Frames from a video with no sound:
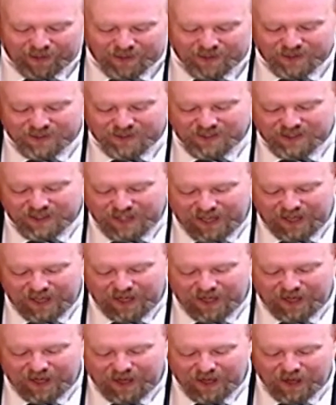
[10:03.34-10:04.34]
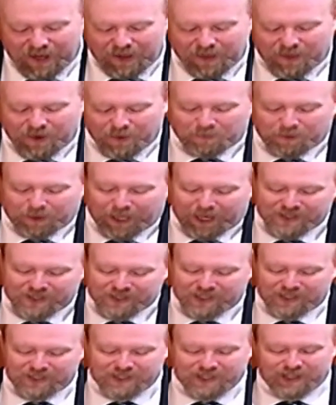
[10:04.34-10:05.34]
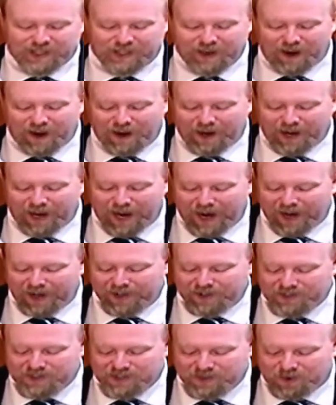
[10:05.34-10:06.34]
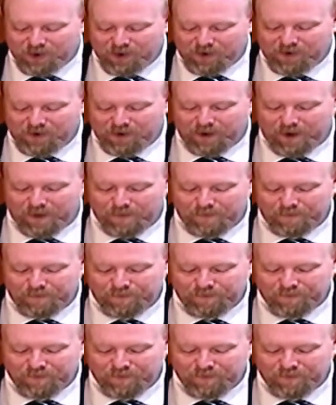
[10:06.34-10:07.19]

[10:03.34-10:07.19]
see the blessings that God had in store for them.